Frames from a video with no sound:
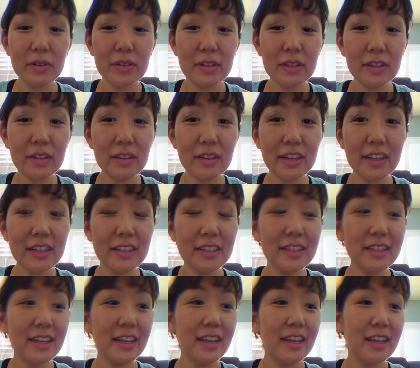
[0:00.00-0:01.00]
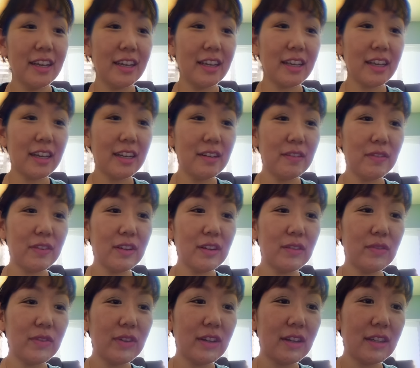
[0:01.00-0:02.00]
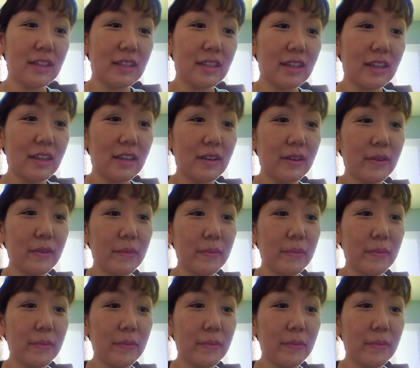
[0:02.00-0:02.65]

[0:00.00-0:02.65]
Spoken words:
to things. You kind of think of it as like